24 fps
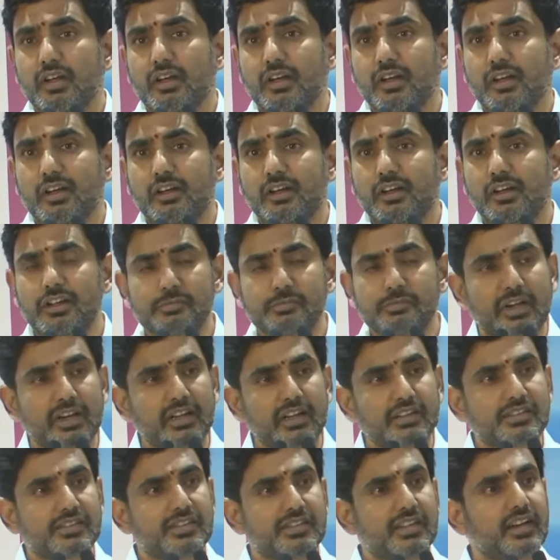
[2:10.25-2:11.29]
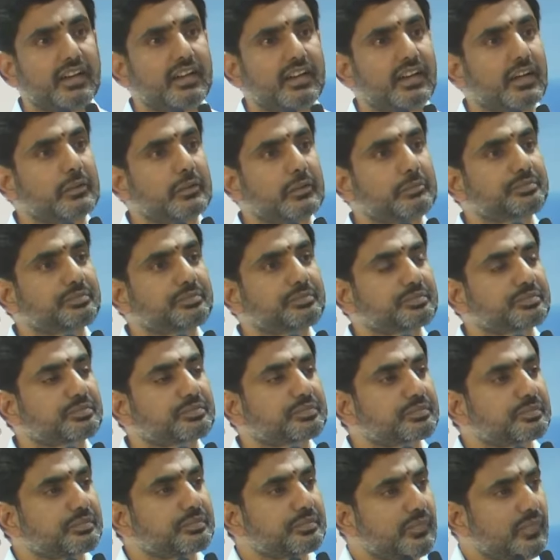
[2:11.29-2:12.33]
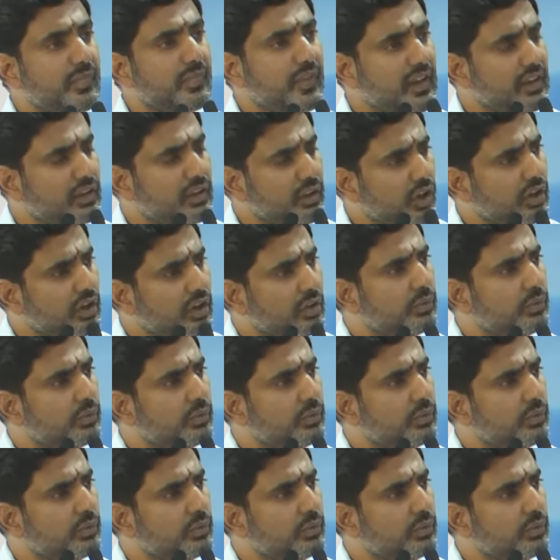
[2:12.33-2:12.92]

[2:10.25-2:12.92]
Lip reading: And as Bharat said, a lot